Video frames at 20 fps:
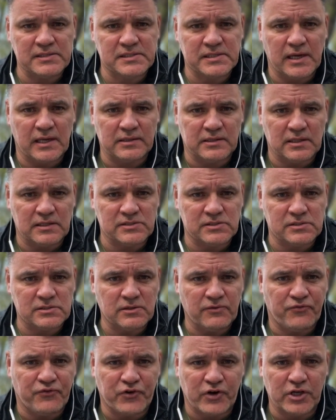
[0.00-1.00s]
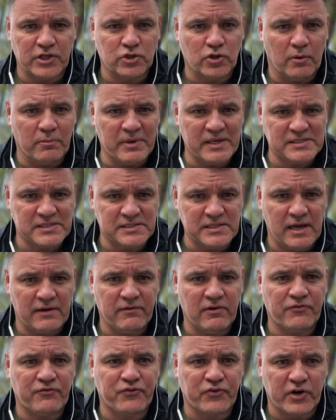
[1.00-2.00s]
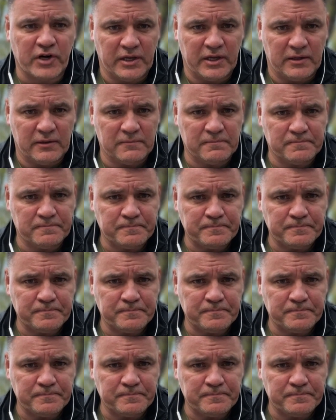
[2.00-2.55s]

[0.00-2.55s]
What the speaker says: sentence, freedom is never free.